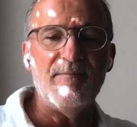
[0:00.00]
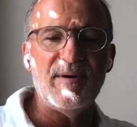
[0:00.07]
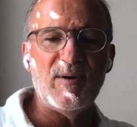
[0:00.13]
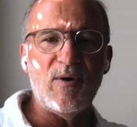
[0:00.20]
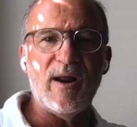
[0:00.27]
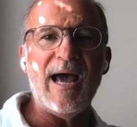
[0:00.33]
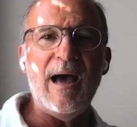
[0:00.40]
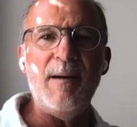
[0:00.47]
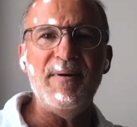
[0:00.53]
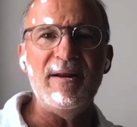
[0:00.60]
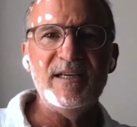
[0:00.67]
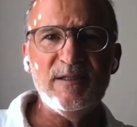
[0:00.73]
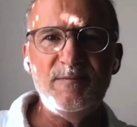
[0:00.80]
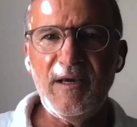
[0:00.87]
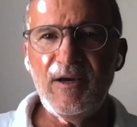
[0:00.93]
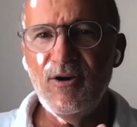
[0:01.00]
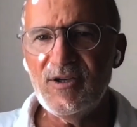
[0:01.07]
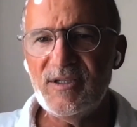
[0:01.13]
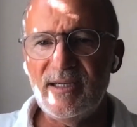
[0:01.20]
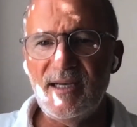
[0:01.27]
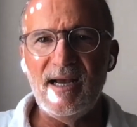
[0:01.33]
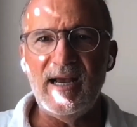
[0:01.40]
But what happened is
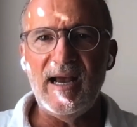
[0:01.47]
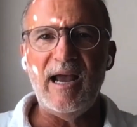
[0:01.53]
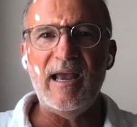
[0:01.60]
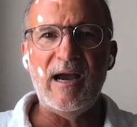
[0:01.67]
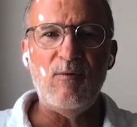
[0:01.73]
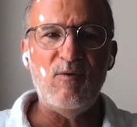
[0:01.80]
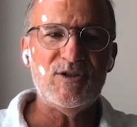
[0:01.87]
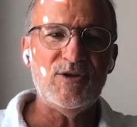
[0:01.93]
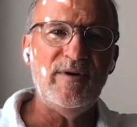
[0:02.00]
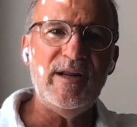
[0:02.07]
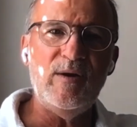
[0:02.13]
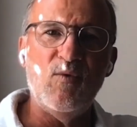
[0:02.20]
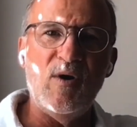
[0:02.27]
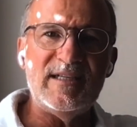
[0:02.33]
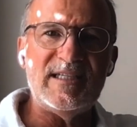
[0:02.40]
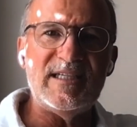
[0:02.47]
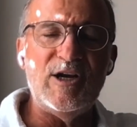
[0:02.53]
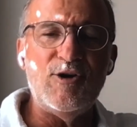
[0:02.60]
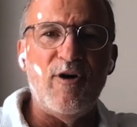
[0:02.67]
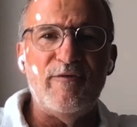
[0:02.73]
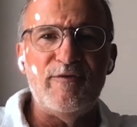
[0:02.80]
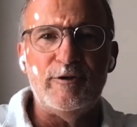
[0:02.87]
because I, I was already one
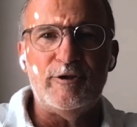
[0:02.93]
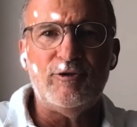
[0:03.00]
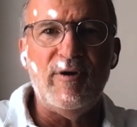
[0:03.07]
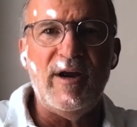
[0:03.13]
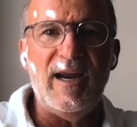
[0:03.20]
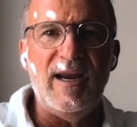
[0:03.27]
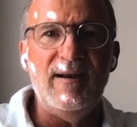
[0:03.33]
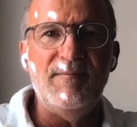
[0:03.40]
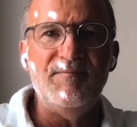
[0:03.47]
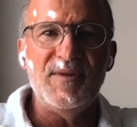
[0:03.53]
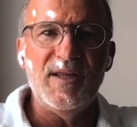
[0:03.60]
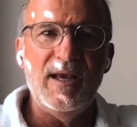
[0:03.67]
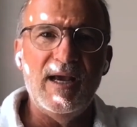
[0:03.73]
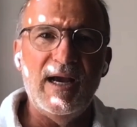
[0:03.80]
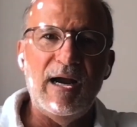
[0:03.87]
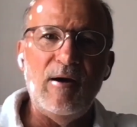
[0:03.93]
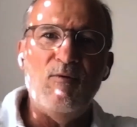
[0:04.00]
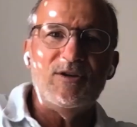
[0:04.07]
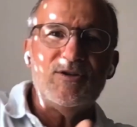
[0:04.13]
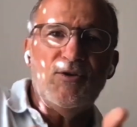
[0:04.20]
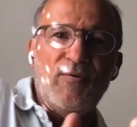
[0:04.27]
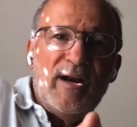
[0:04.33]
skid off the train, I
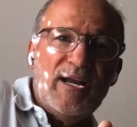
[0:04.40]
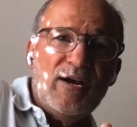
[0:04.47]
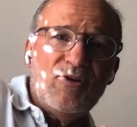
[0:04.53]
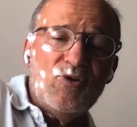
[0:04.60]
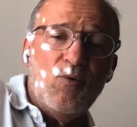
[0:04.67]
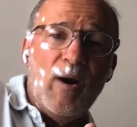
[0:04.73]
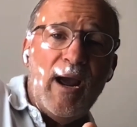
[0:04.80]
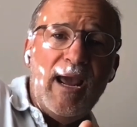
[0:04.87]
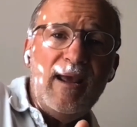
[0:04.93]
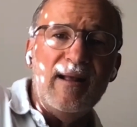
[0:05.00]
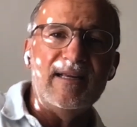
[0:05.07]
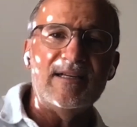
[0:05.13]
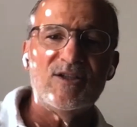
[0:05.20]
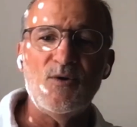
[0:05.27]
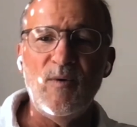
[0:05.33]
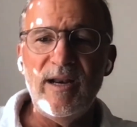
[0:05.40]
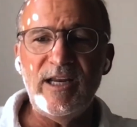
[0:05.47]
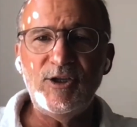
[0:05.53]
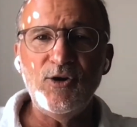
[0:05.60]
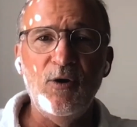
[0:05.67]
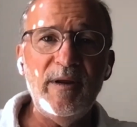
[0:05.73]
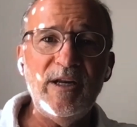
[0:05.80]
was already on the way. So when he
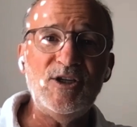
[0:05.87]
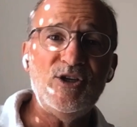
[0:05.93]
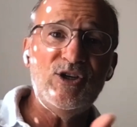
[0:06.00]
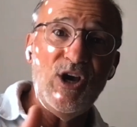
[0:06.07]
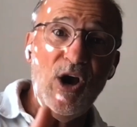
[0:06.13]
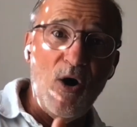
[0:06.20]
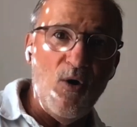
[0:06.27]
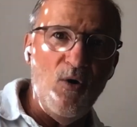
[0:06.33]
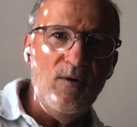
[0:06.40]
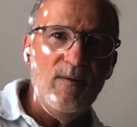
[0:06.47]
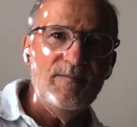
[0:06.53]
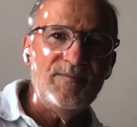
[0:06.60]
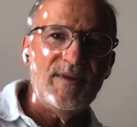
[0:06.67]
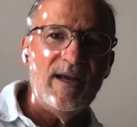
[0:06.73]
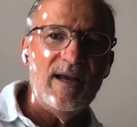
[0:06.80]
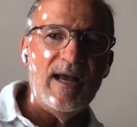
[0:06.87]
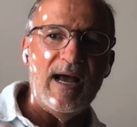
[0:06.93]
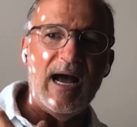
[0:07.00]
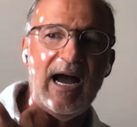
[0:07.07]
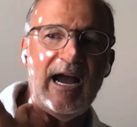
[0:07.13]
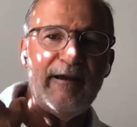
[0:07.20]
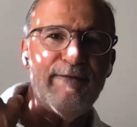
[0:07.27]
told me to go,
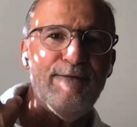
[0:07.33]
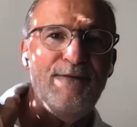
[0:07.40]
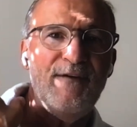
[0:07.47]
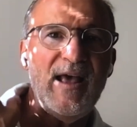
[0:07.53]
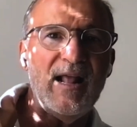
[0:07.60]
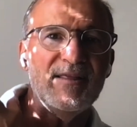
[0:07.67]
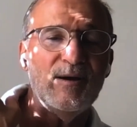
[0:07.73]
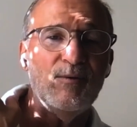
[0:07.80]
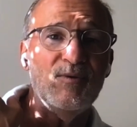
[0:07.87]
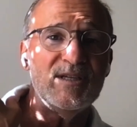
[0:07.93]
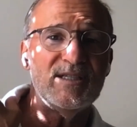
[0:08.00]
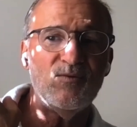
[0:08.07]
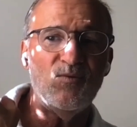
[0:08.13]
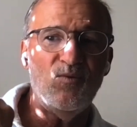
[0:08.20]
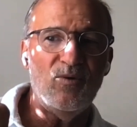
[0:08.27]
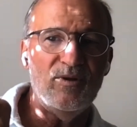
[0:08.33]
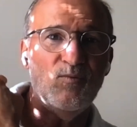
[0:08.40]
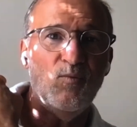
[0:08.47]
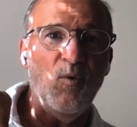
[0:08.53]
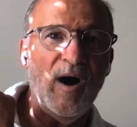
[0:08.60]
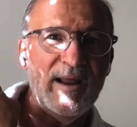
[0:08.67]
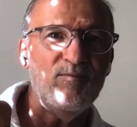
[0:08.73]
I felt there was
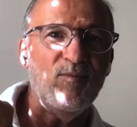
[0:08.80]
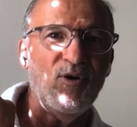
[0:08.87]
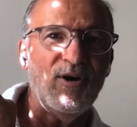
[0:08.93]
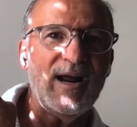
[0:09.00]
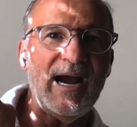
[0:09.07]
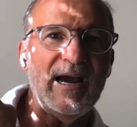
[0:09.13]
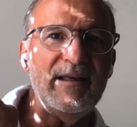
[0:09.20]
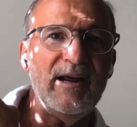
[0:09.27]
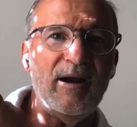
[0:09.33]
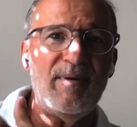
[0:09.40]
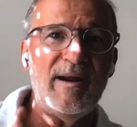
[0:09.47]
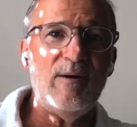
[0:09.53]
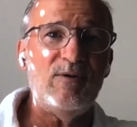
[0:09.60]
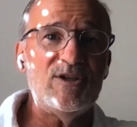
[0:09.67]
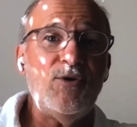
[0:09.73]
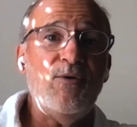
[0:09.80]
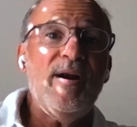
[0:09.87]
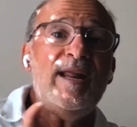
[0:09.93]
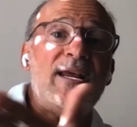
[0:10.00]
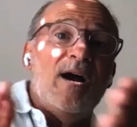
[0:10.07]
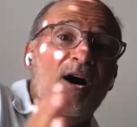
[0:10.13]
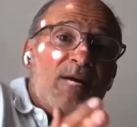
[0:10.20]
one more guy there, but I was
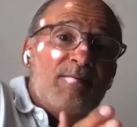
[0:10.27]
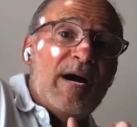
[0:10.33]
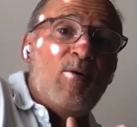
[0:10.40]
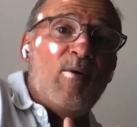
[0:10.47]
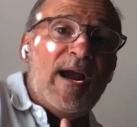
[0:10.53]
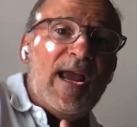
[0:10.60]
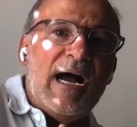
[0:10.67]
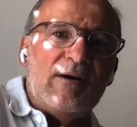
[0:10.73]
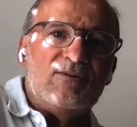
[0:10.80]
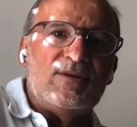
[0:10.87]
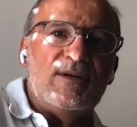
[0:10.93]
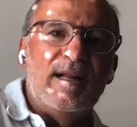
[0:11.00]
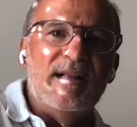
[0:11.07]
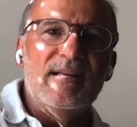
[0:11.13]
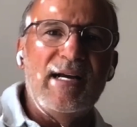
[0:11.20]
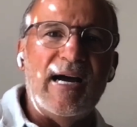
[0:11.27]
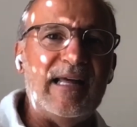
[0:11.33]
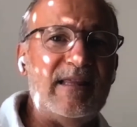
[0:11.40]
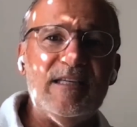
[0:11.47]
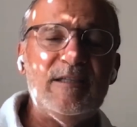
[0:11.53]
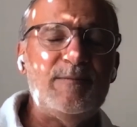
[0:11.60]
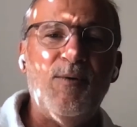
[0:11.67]
already on my way out.
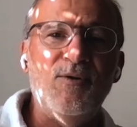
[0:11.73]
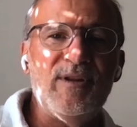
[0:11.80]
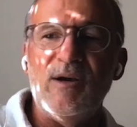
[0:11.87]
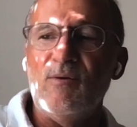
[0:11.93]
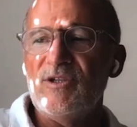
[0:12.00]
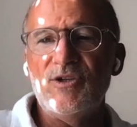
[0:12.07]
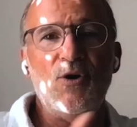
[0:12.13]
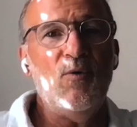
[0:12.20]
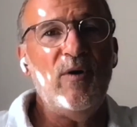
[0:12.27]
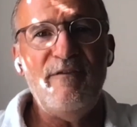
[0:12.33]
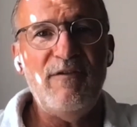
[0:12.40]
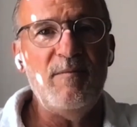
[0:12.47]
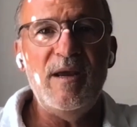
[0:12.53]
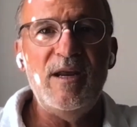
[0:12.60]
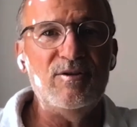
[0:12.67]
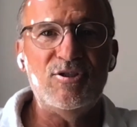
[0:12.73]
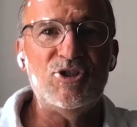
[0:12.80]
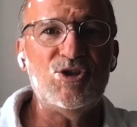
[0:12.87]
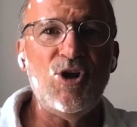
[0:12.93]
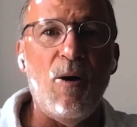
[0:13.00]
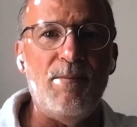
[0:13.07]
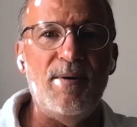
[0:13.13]
At this point, there was no way for me to
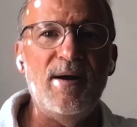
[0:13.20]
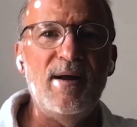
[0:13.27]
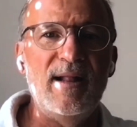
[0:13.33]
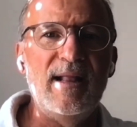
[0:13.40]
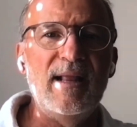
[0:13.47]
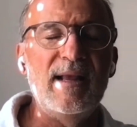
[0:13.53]
stop.